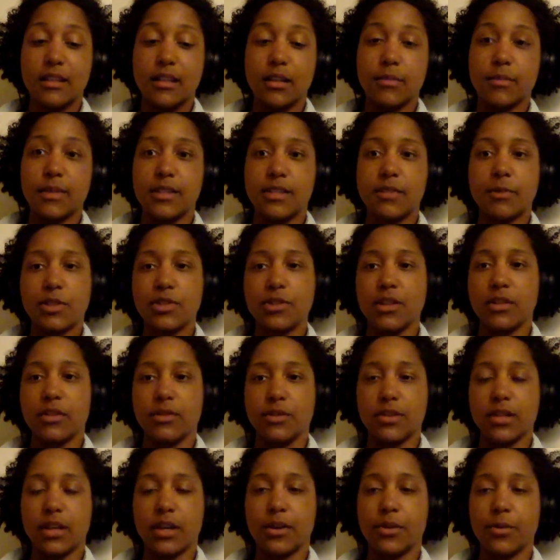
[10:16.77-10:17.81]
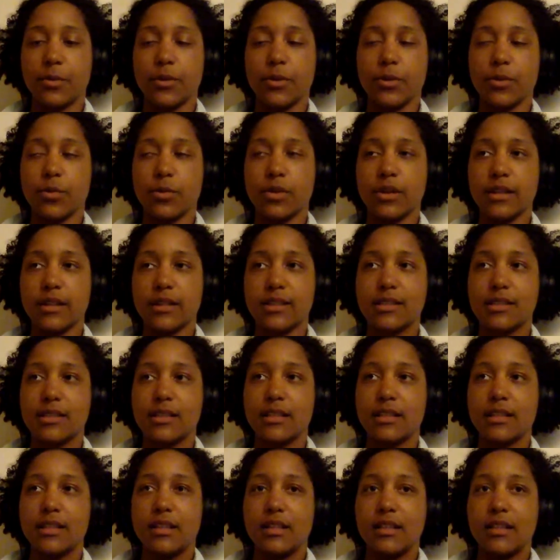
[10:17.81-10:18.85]
and especially on those hard road walks,
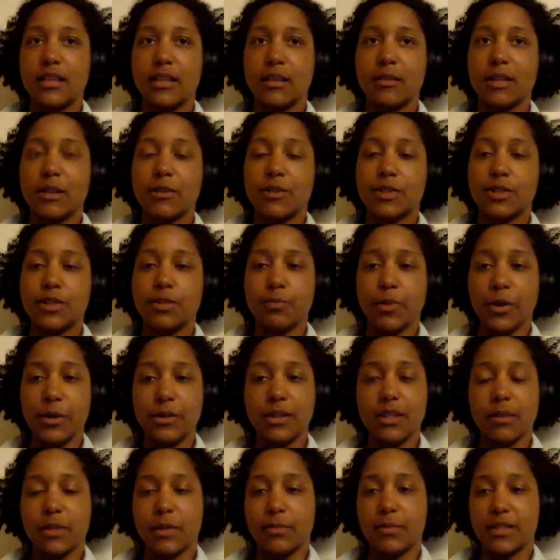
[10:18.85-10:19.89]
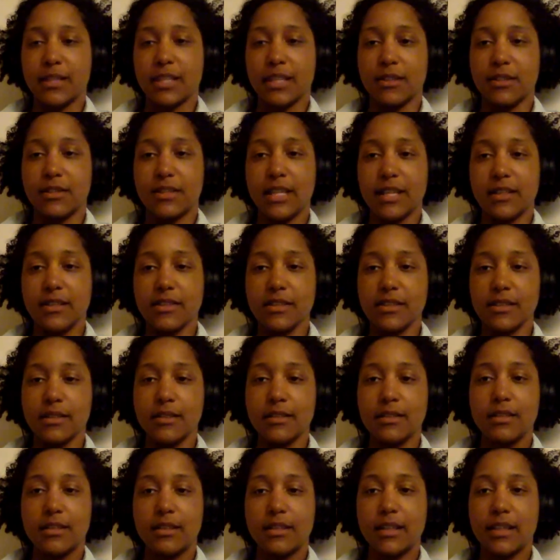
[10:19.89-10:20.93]
that was pulling on my patellar tendon,
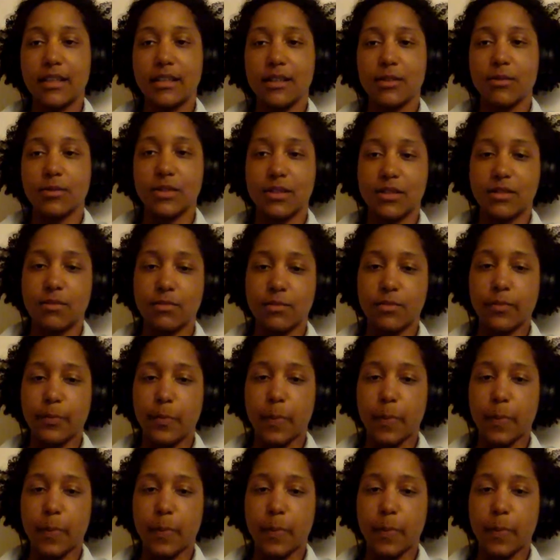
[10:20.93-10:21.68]
and it was